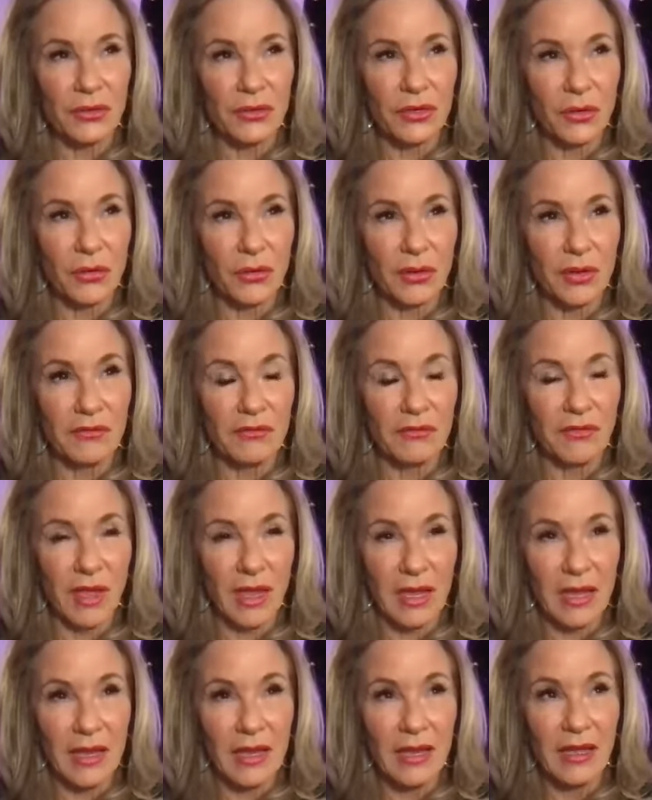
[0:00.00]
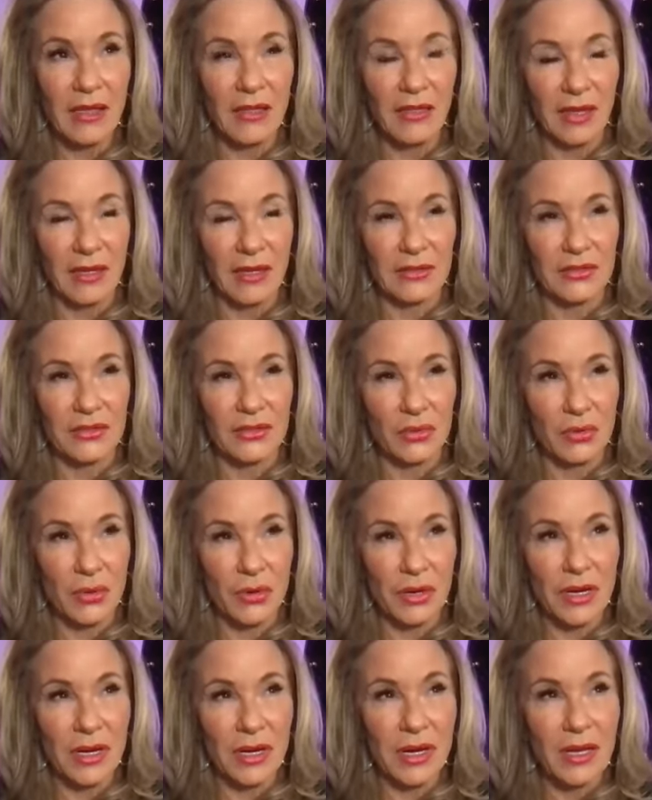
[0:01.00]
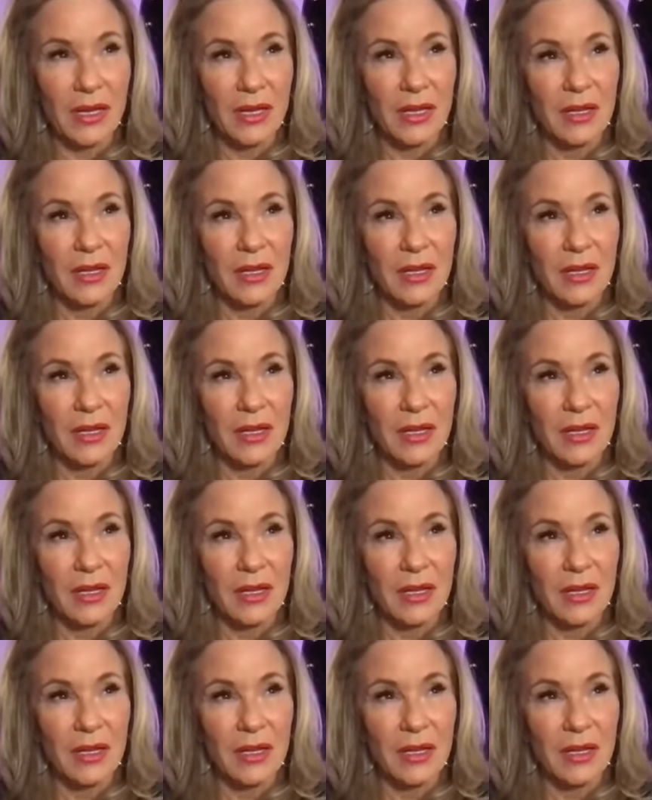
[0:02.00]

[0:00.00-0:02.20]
you know, conveying that story.